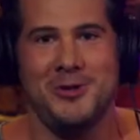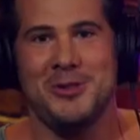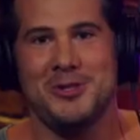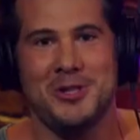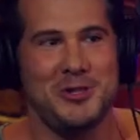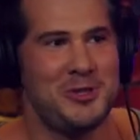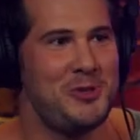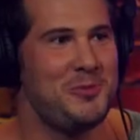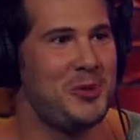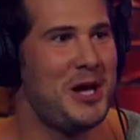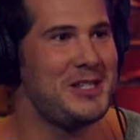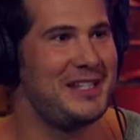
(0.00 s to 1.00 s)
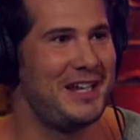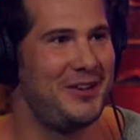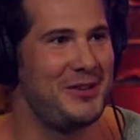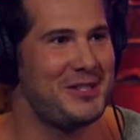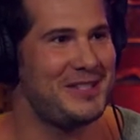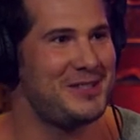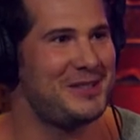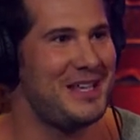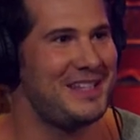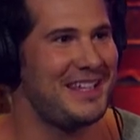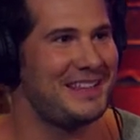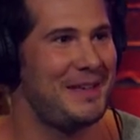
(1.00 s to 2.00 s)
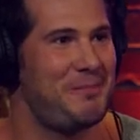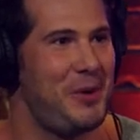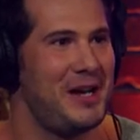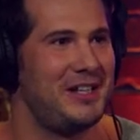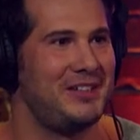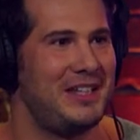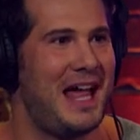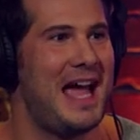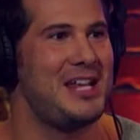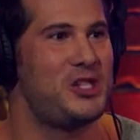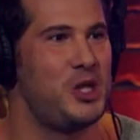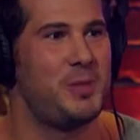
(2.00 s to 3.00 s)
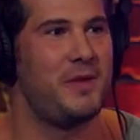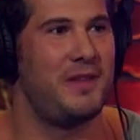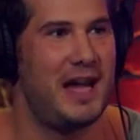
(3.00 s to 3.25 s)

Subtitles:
Who are those other two broads in there? It's like they put in the line supervisor.